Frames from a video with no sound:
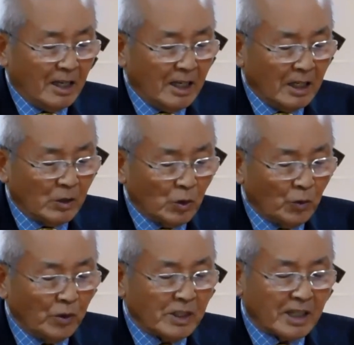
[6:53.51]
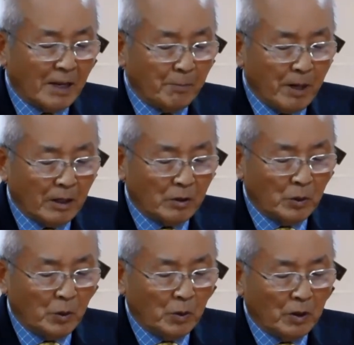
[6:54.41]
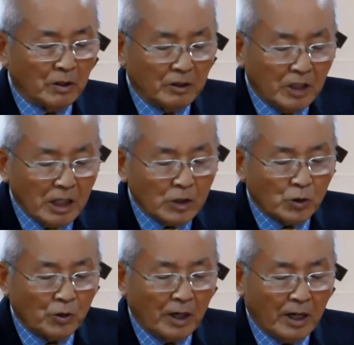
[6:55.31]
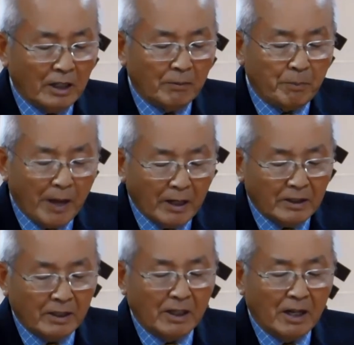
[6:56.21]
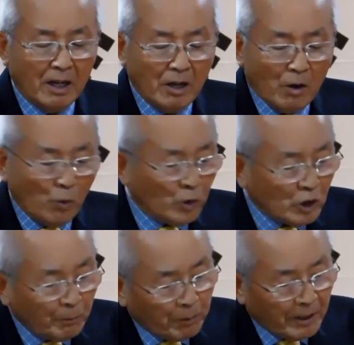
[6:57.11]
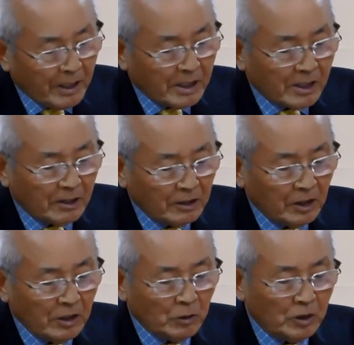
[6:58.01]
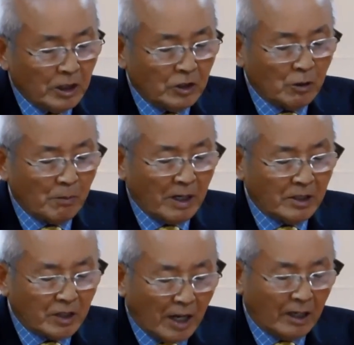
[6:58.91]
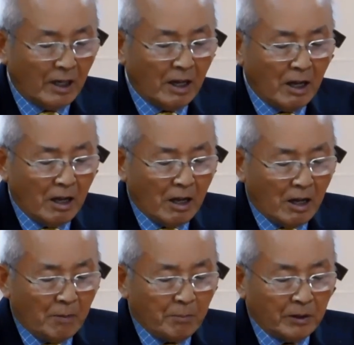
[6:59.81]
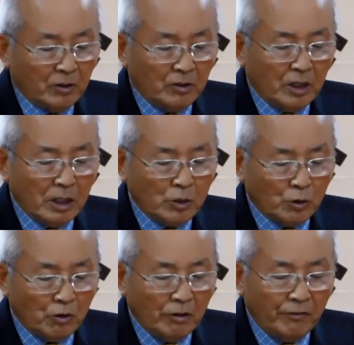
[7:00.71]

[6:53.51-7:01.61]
He took his son back to the teacher and begged, "Would you please continue teaching my son?" But the teacher